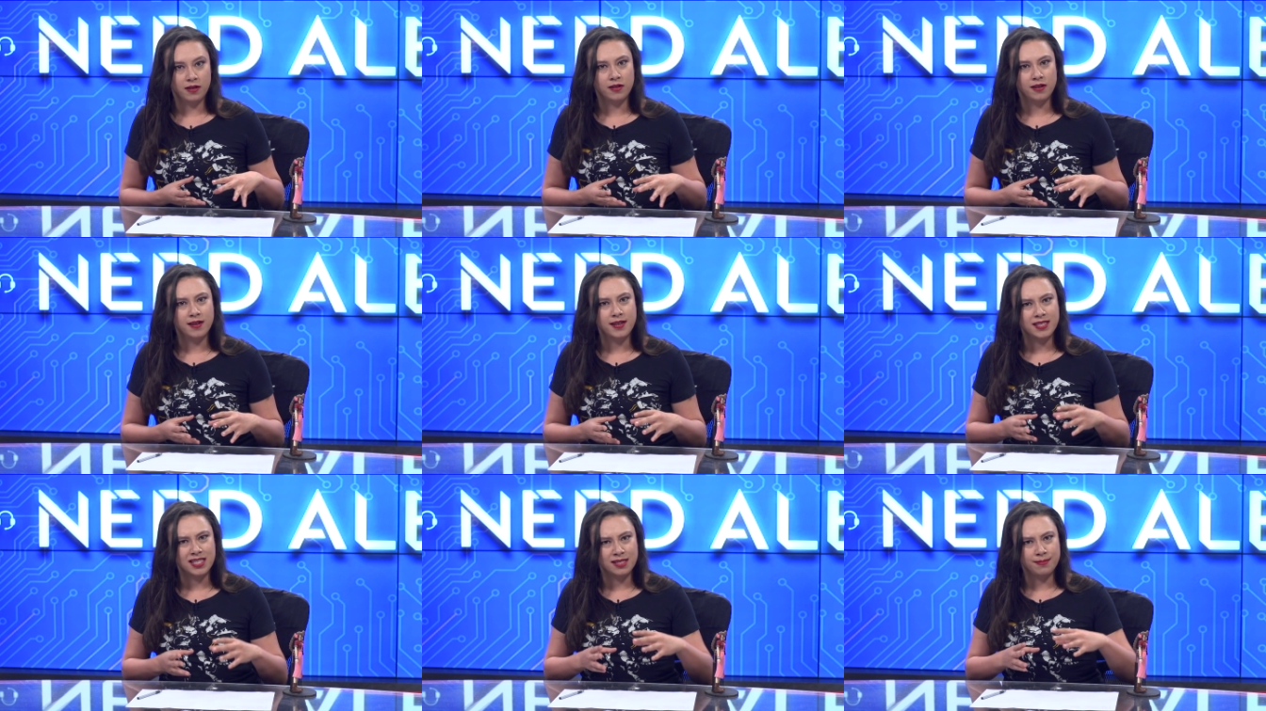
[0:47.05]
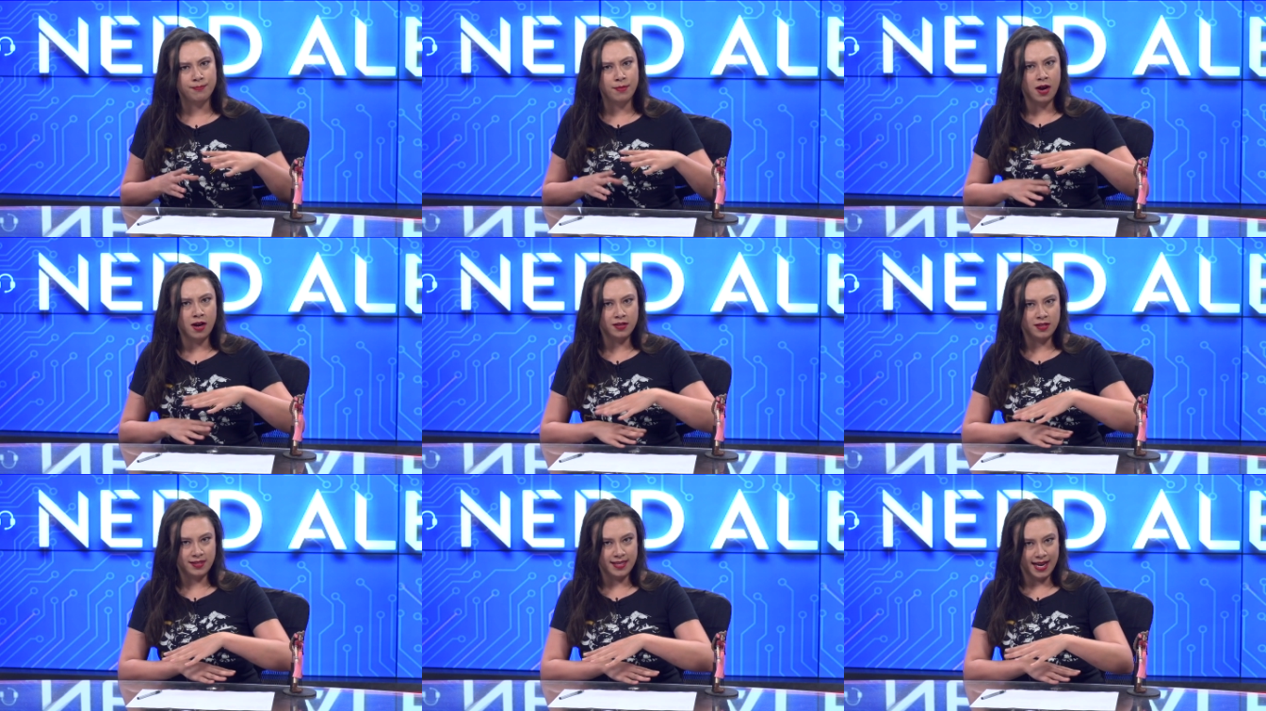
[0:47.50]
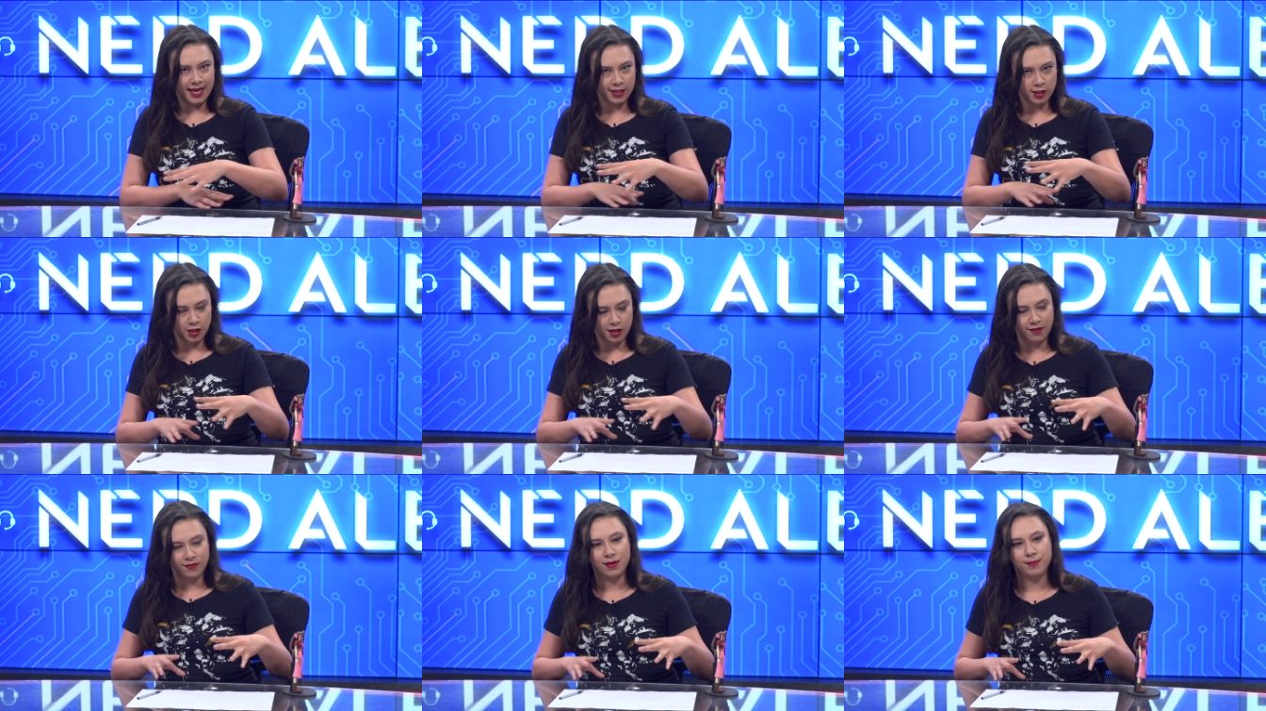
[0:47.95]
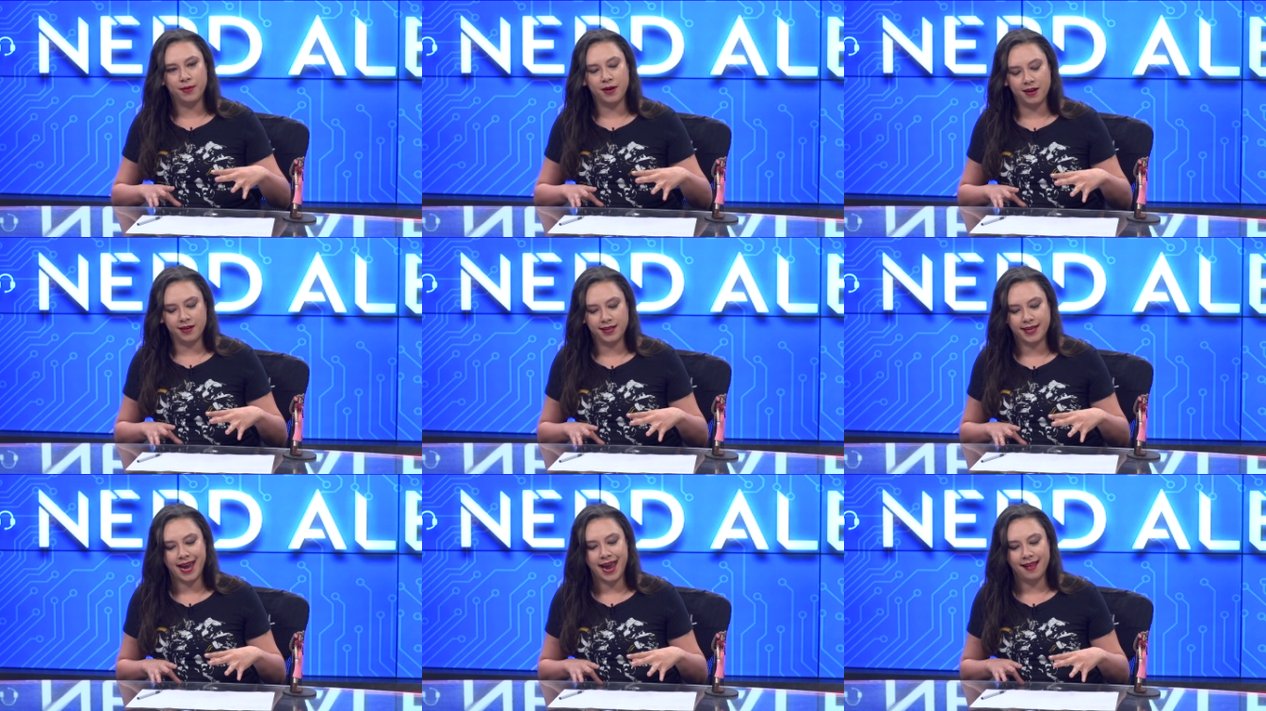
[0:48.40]
or a small section of the
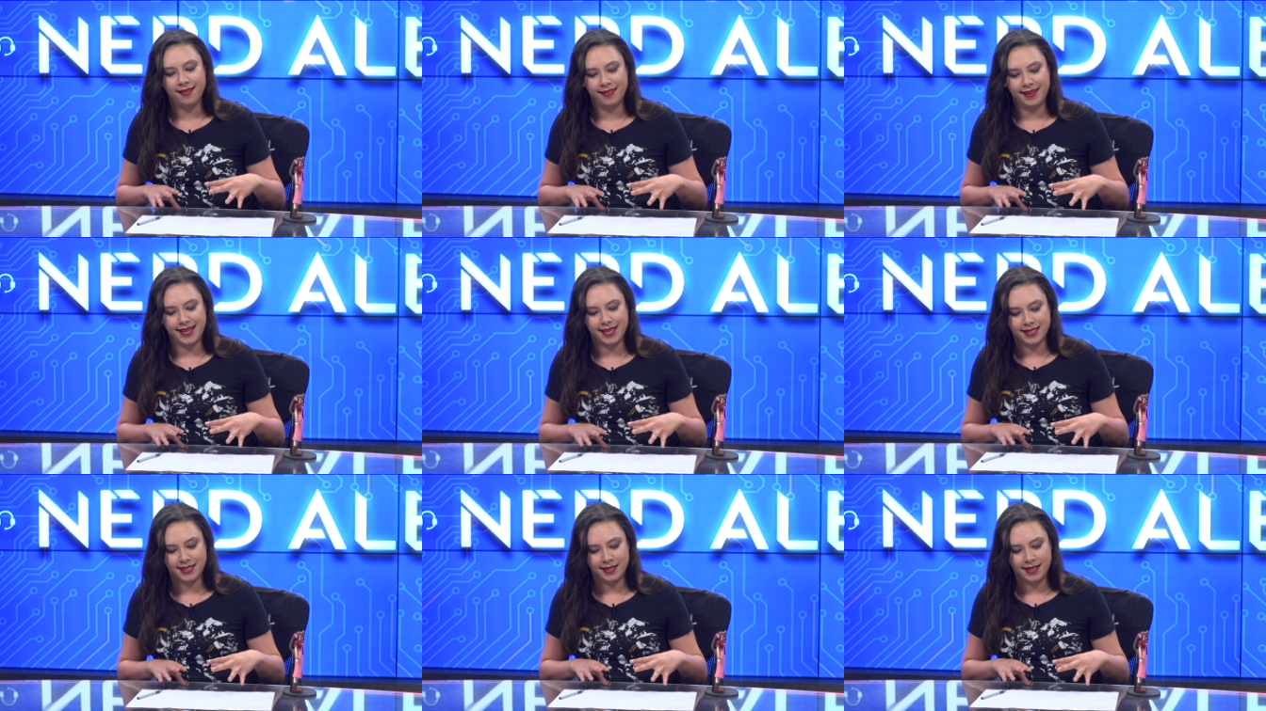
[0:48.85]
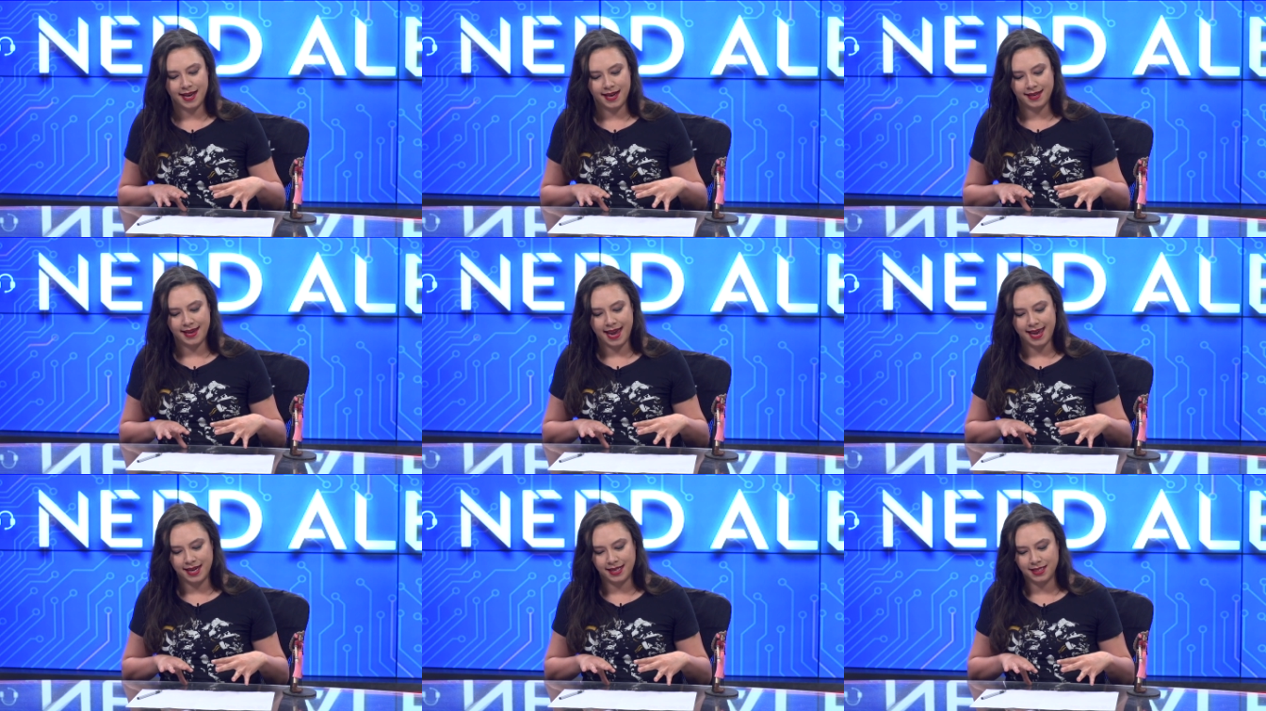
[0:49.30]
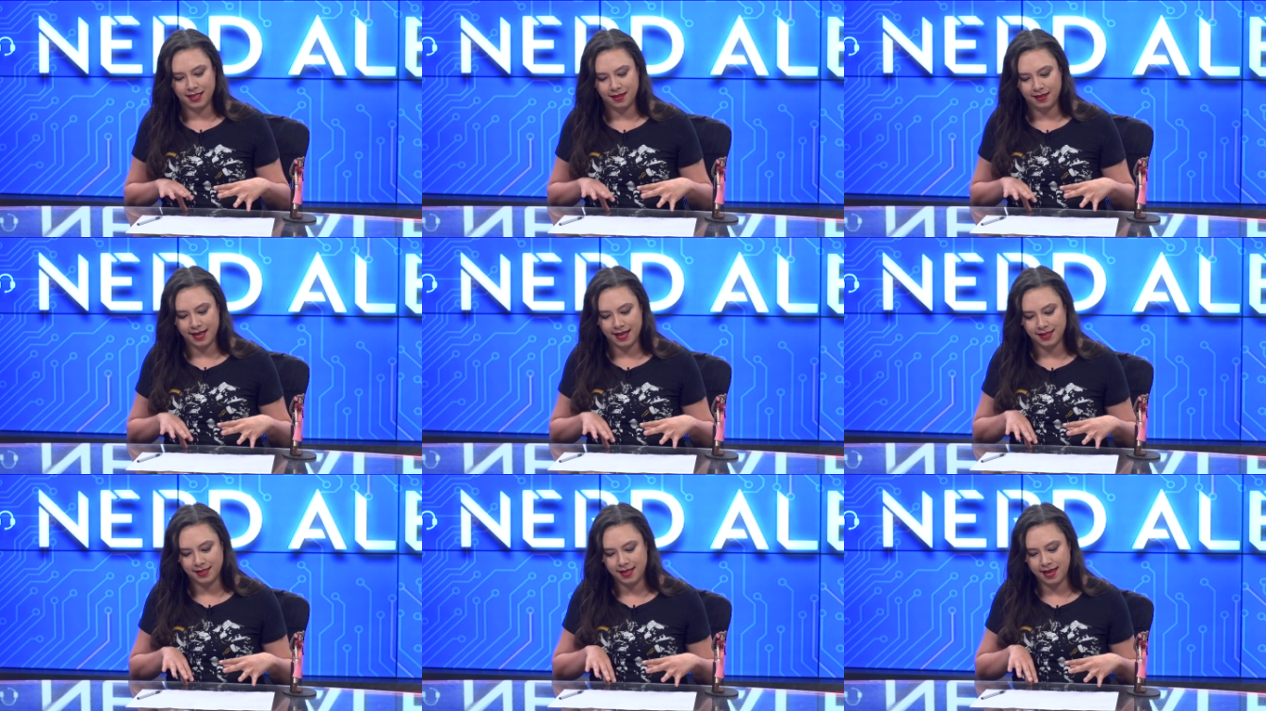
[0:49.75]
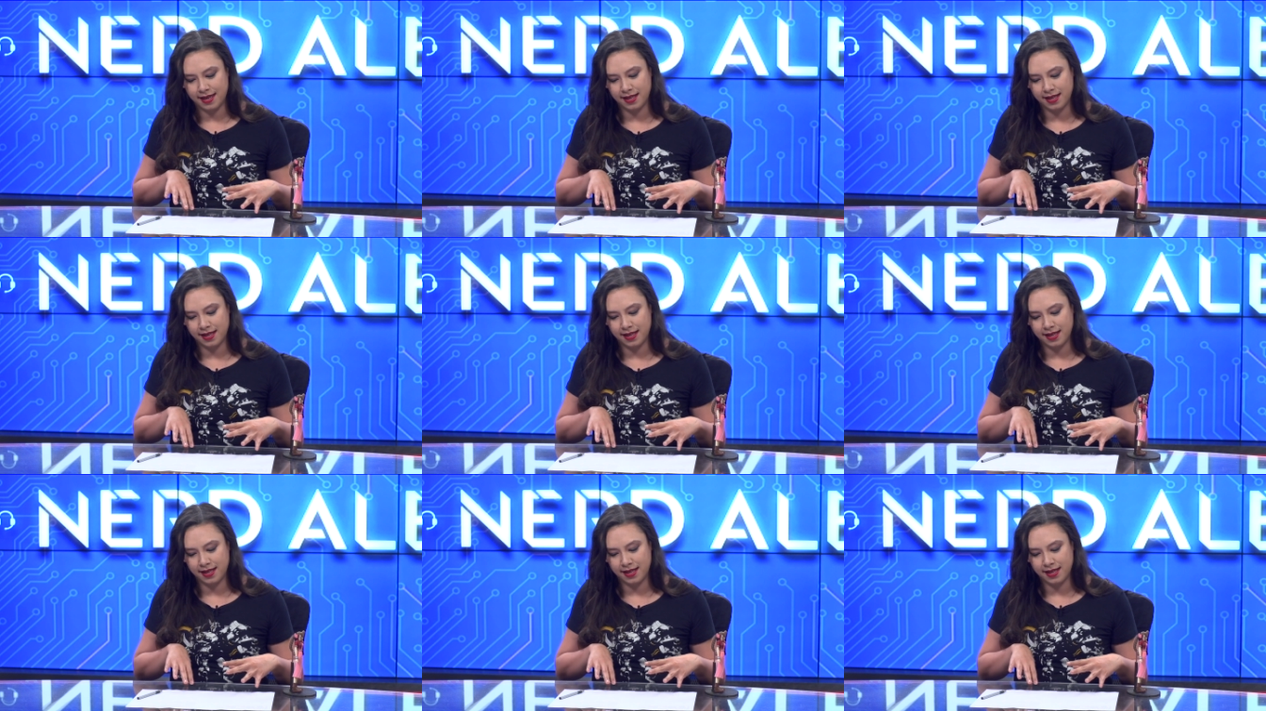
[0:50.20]
park at least, dedicated to this.